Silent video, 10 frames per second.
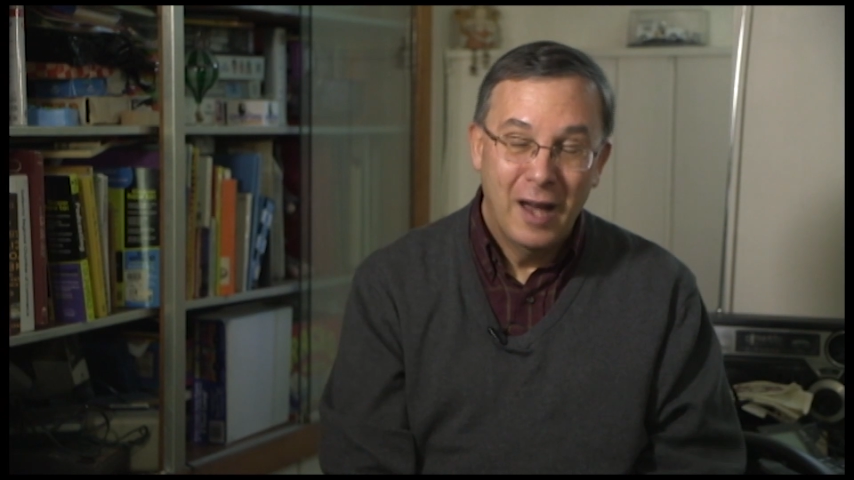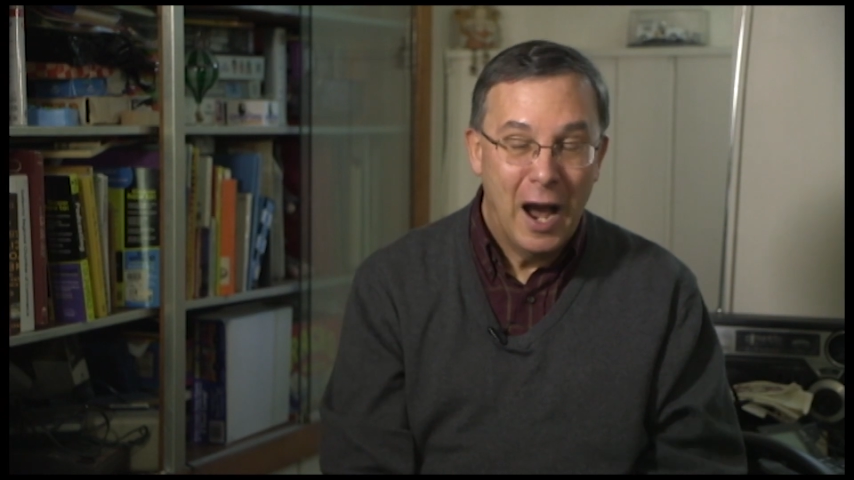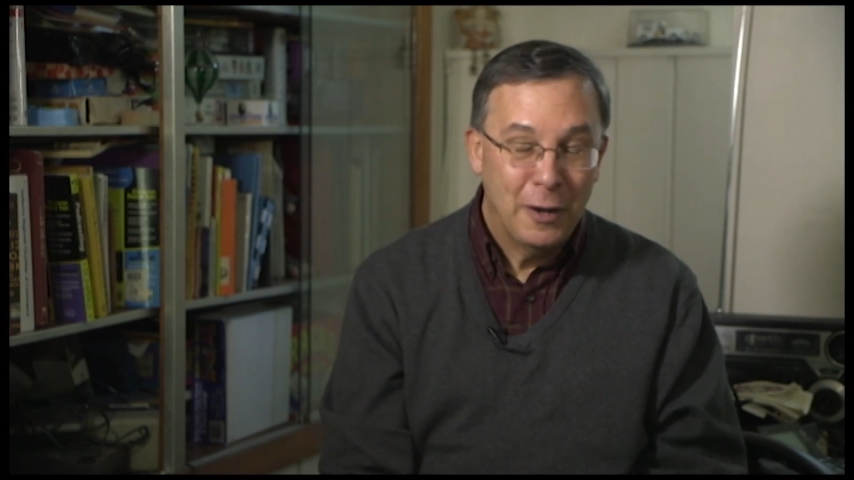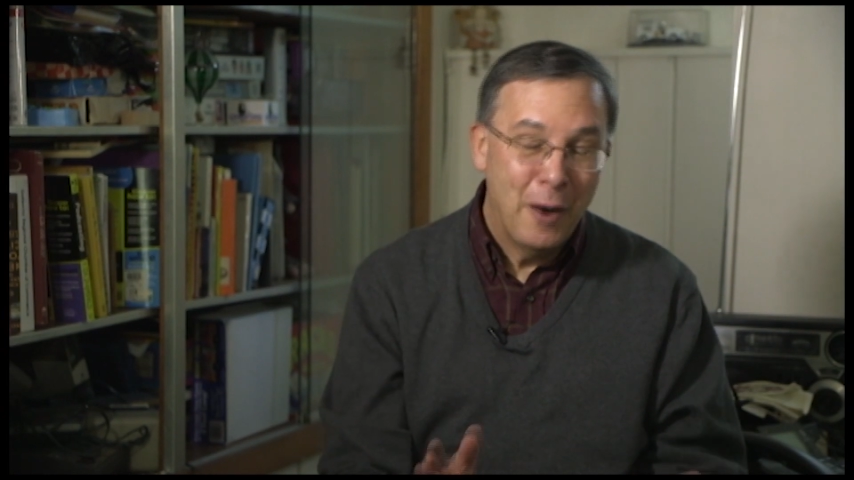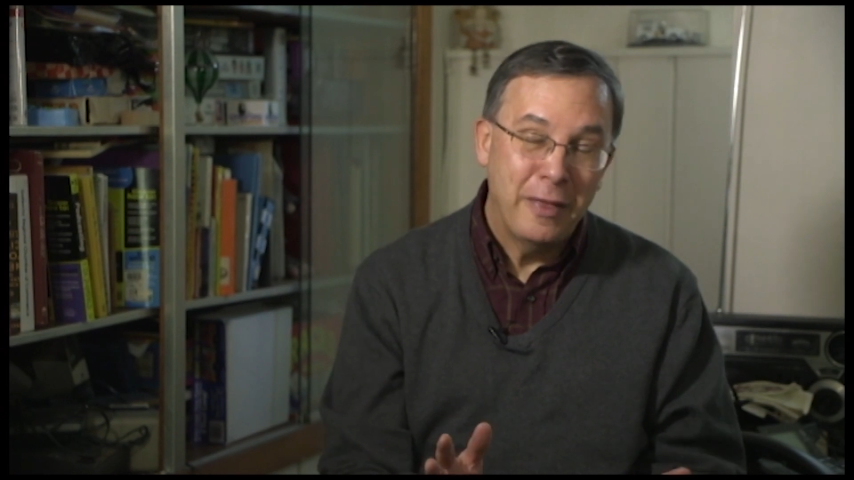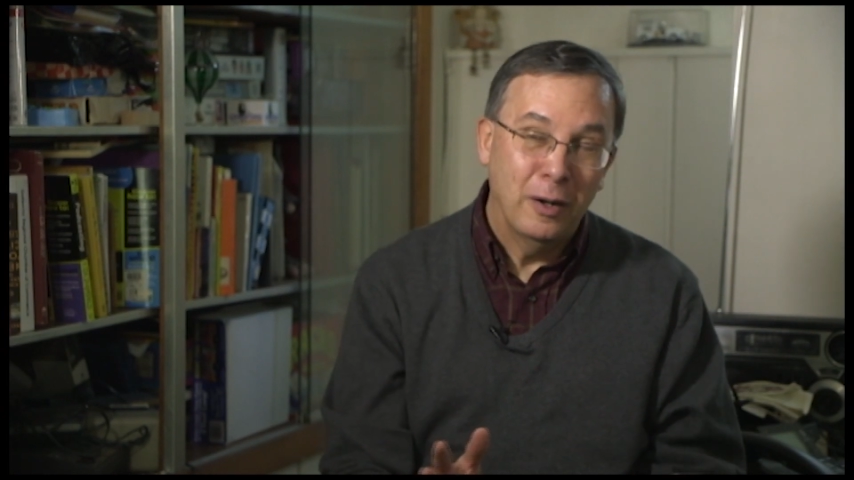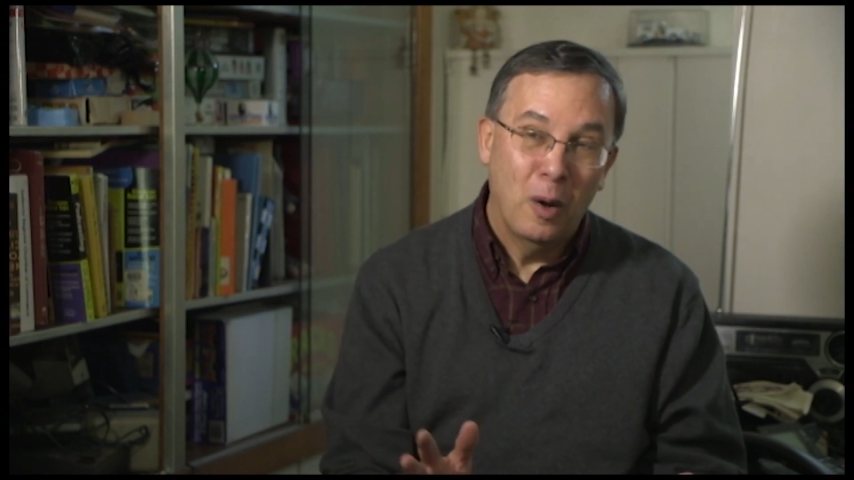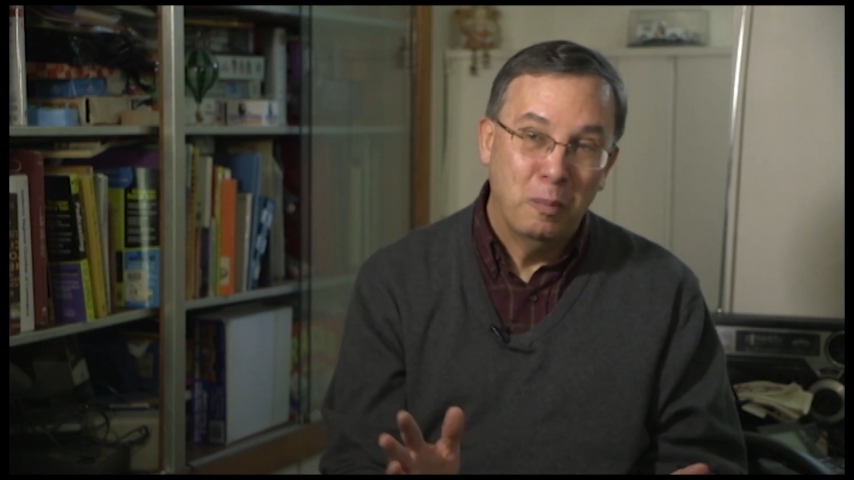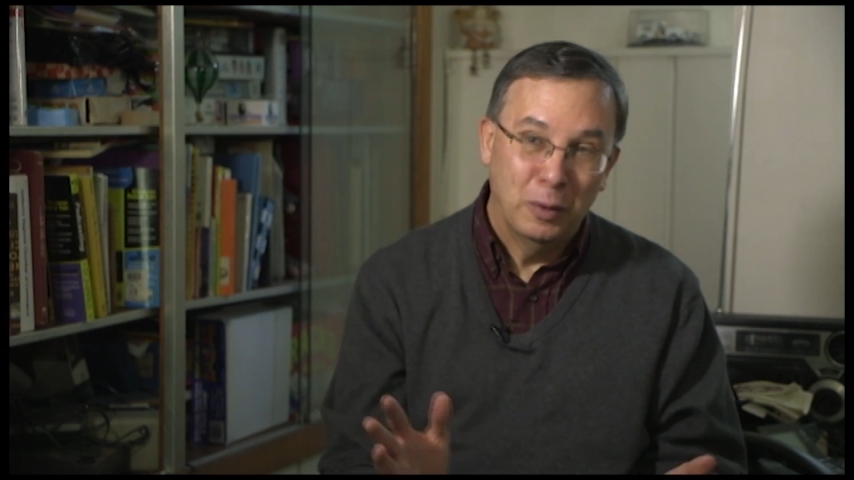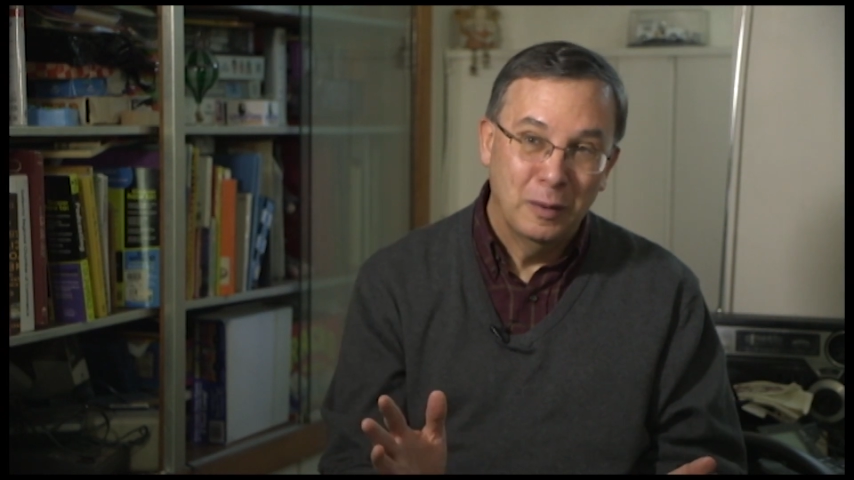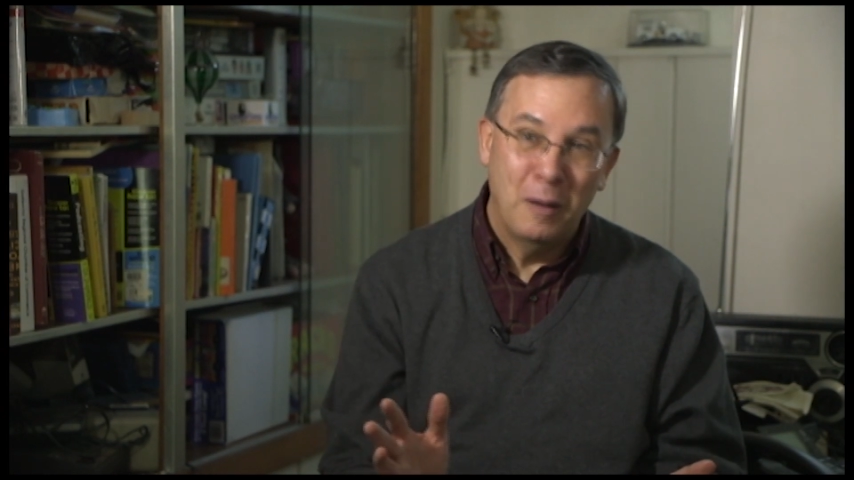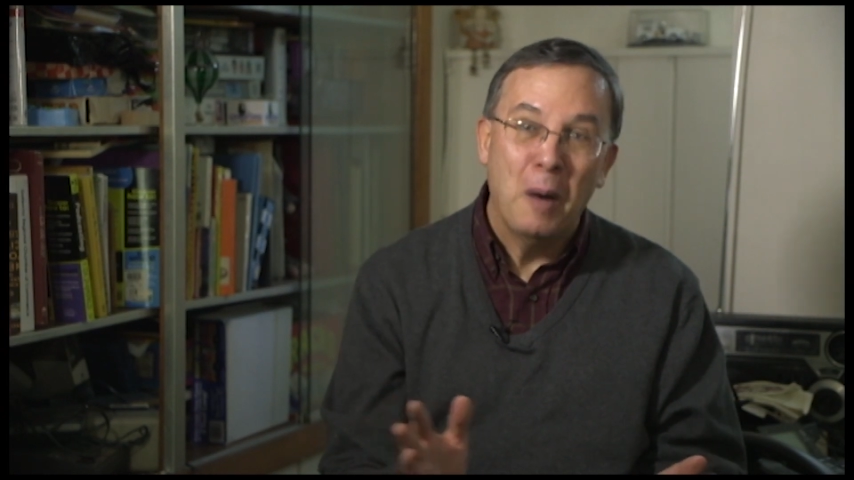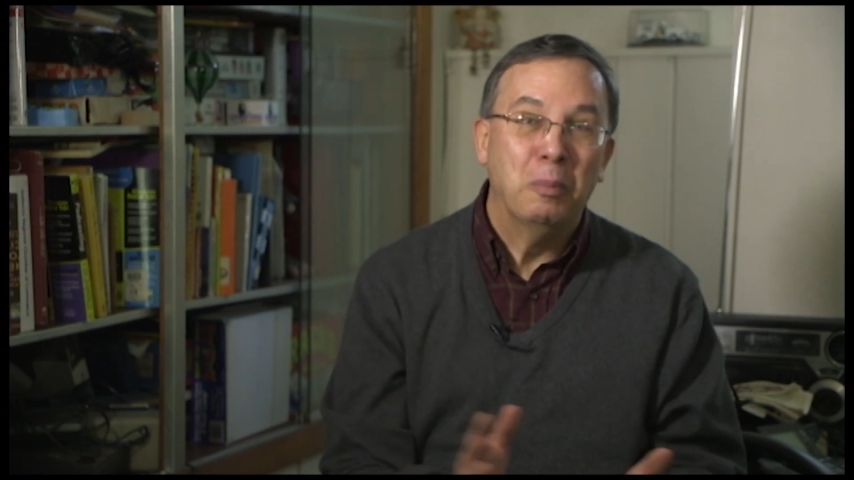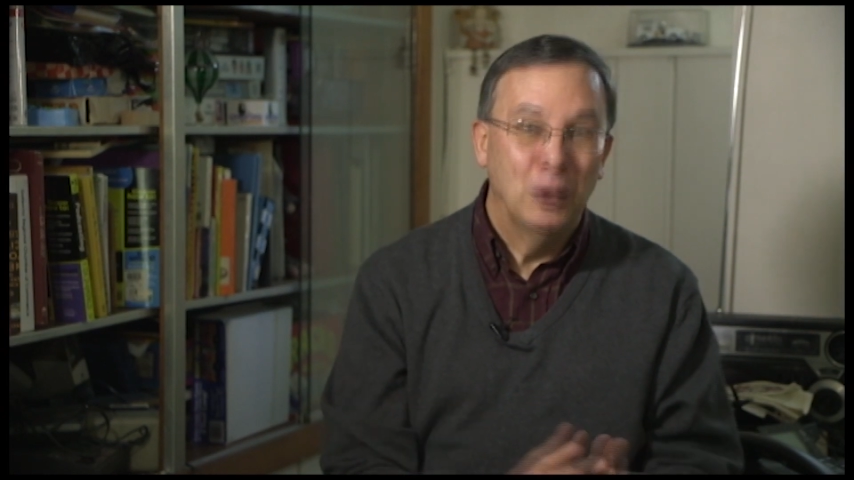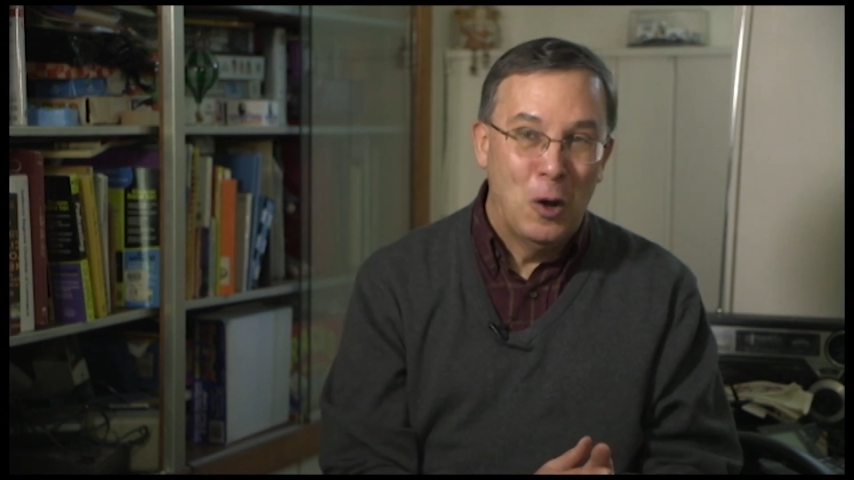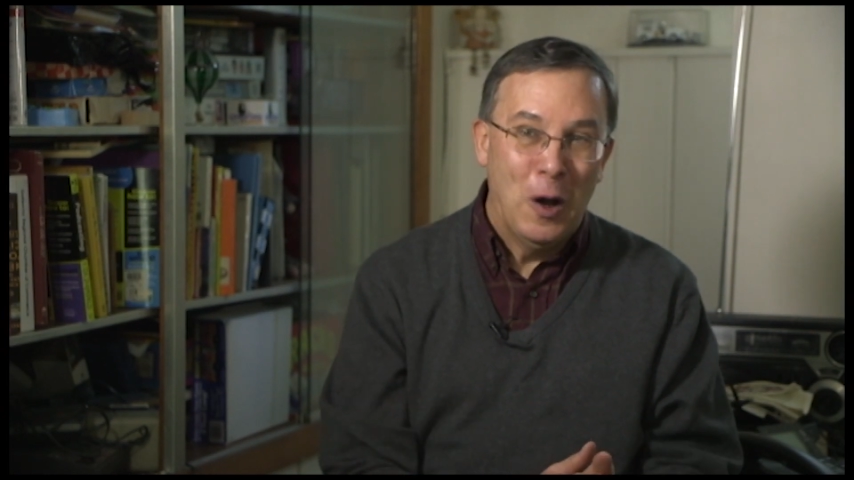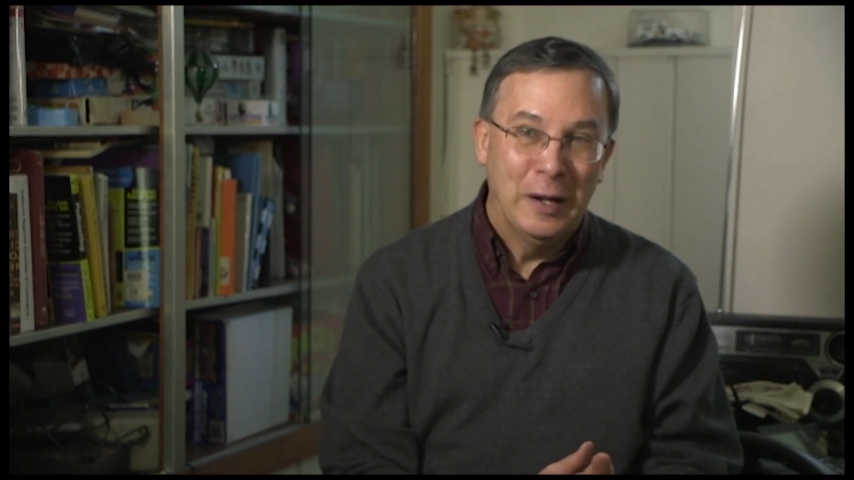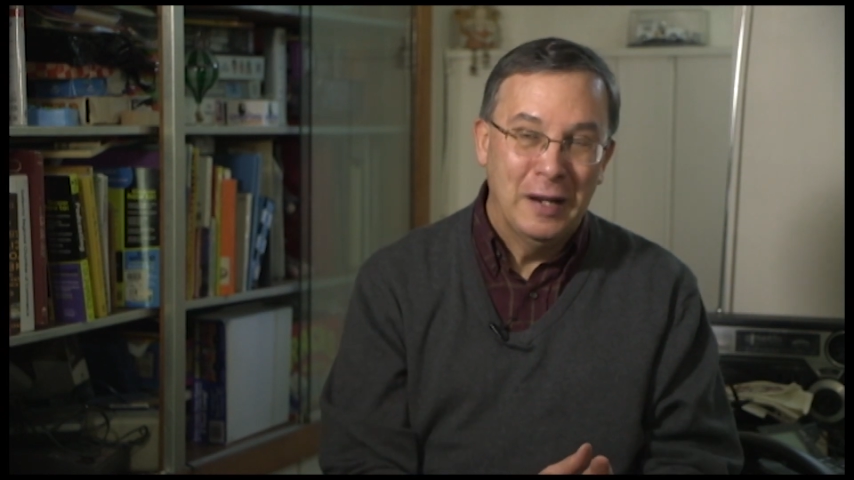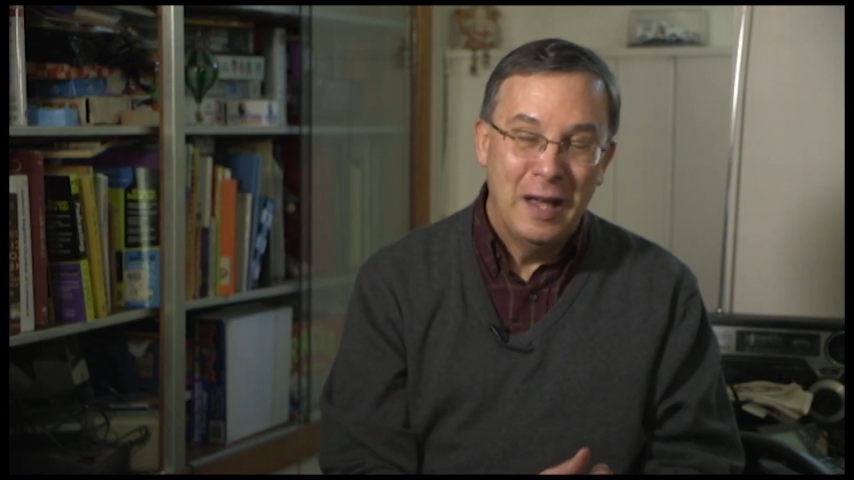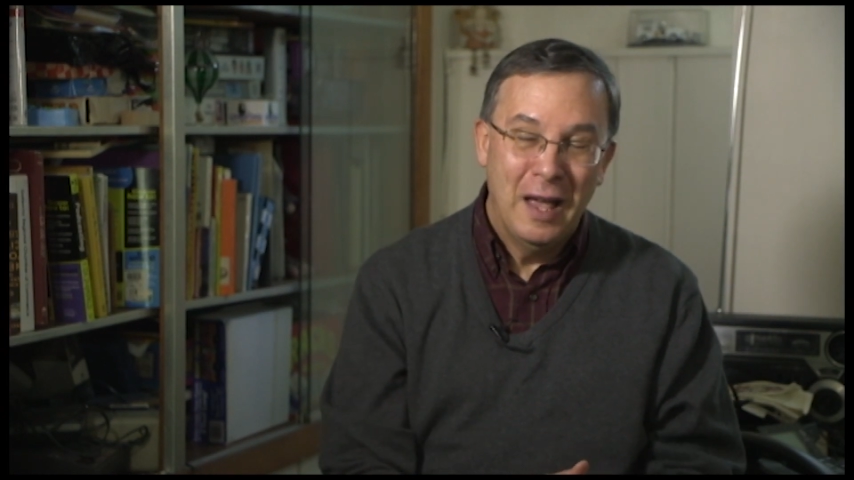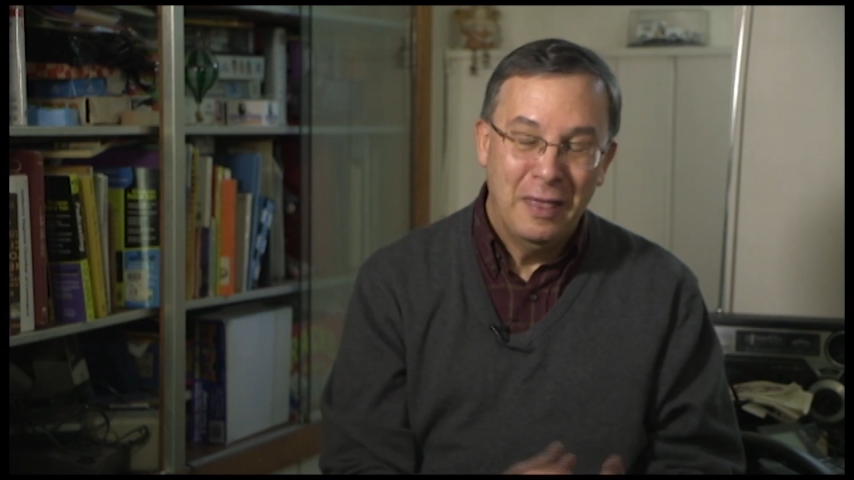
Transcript: I'd rather applaud